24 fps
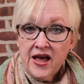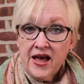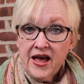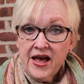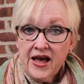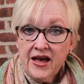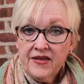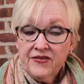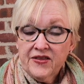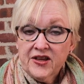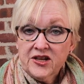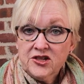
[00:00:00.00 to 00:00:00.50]

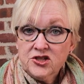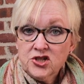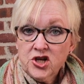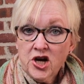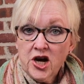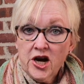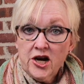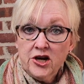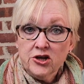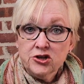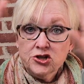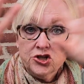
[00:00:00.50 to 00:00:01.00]
and the
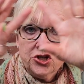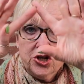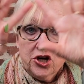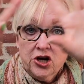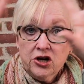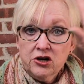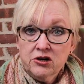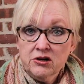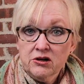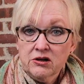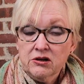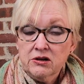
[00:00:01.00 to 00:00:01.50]
entire
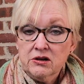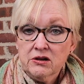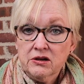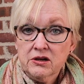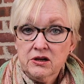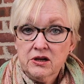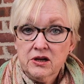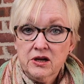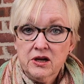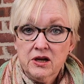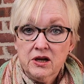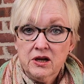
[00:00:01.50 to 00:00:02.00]
chart
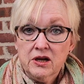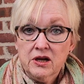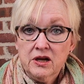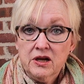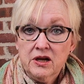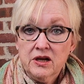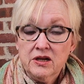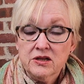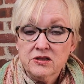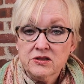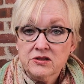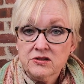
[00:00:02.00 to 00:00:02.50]

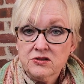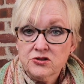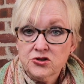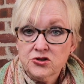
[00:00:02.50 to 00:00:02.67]
is